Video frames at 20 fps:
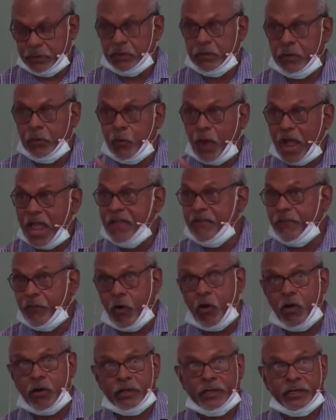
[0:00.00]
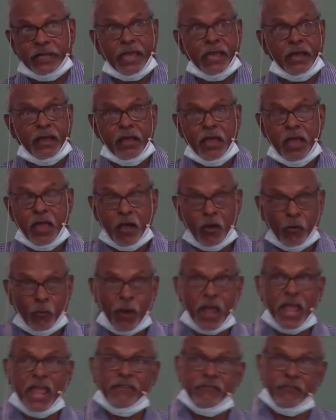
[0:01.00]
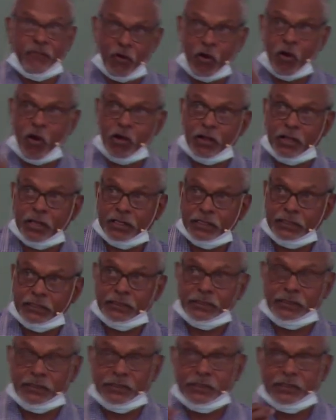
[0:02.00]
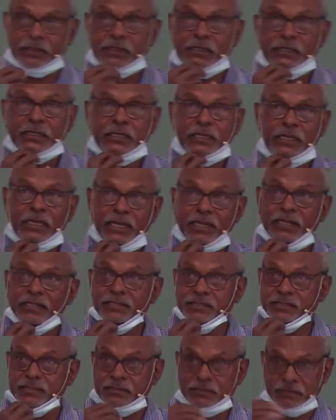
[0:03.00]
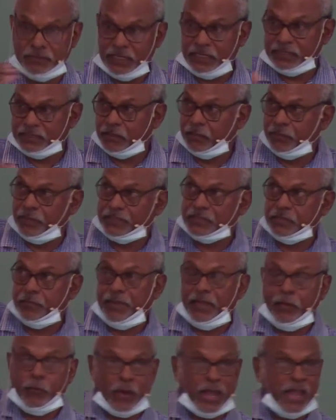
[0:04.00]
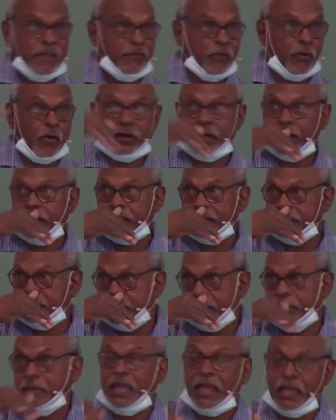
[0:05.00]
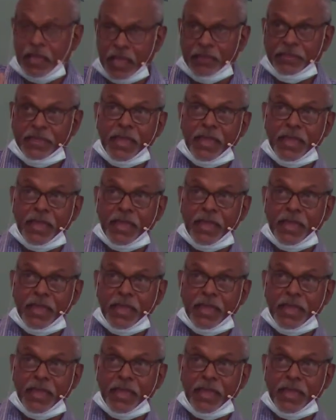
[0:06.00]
Wave Rock. Now, Wave Rock is it's a big wave rock, and the